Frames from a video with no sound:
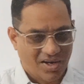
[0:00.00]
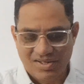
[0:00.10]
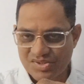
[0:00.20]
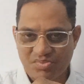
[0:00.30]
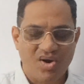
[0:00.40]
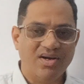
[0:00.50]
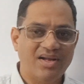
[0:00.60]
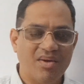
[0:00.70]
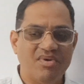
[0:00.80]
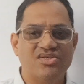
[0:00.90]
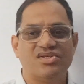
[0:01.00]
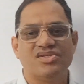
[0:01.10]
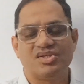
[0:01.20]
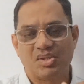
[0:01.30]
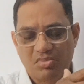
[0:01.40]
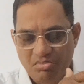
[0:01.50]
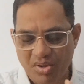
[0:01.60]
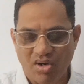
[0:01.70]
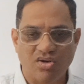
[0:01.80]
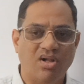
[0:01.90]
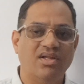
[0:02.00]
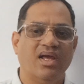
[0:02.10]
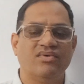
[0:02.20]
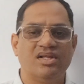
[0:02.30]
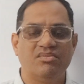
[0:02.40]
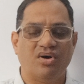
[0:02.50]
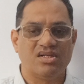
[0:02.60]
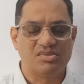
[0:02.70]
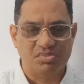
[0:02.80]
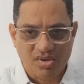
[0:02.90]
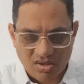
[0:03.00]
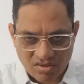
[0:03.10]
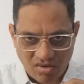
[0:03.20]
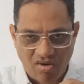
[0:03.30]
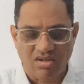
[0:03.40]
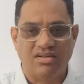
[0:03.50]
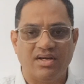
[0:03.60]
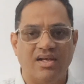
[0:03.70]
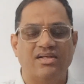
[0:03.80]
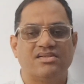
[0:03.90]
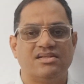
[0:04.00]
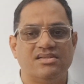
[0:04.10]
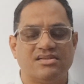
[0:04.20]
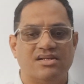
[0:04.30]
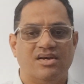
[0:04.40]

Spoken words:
It is beyond dimensions, beyond all the heavenly bodies, beyond all the galaxies,